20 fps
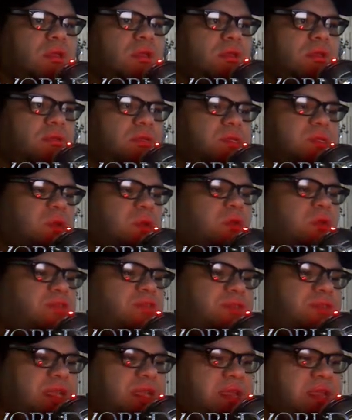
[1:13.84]
this whole
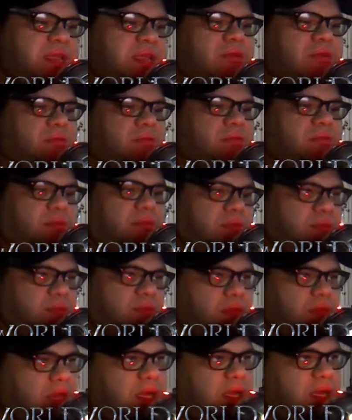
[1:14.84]
thing,
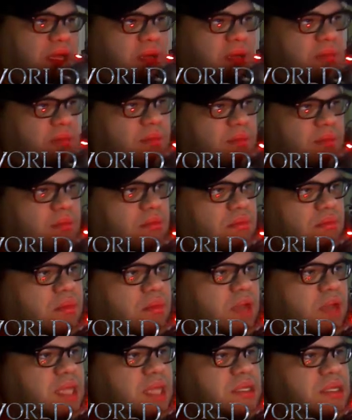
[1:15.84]

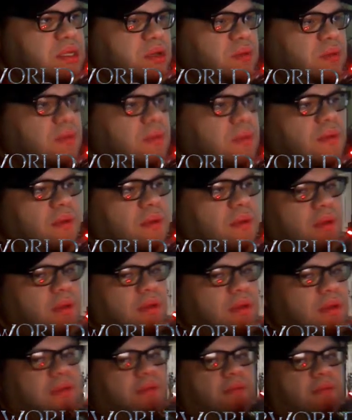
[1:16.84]
okay, so
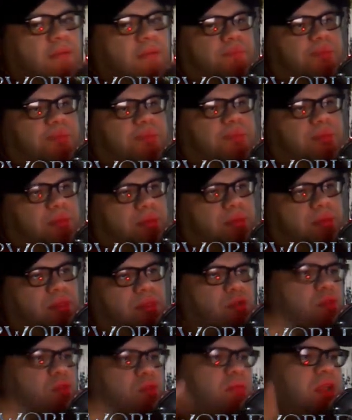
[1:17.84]
the
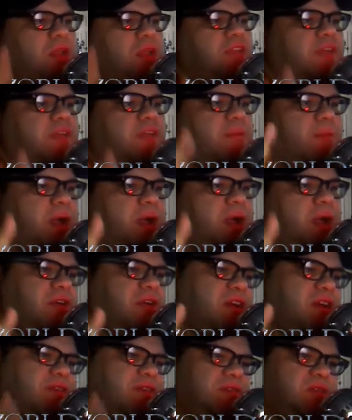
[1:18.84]
remaining vampire
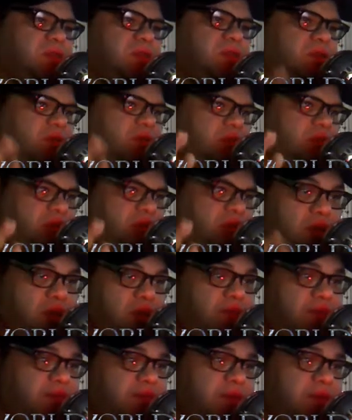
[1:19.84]
covens are on the
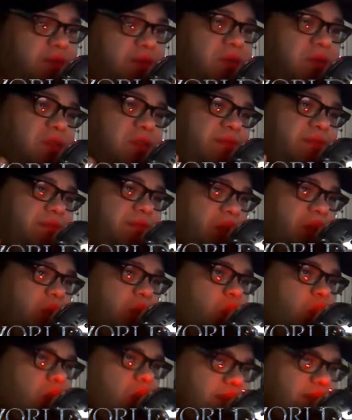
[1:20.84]
verge of being
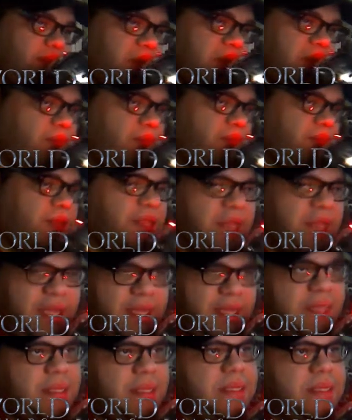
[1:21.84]
wiped out by the
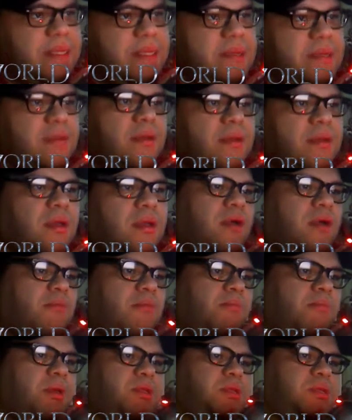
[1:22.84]
Lycans.
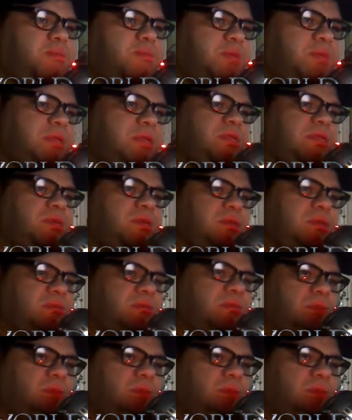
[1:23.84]
Both species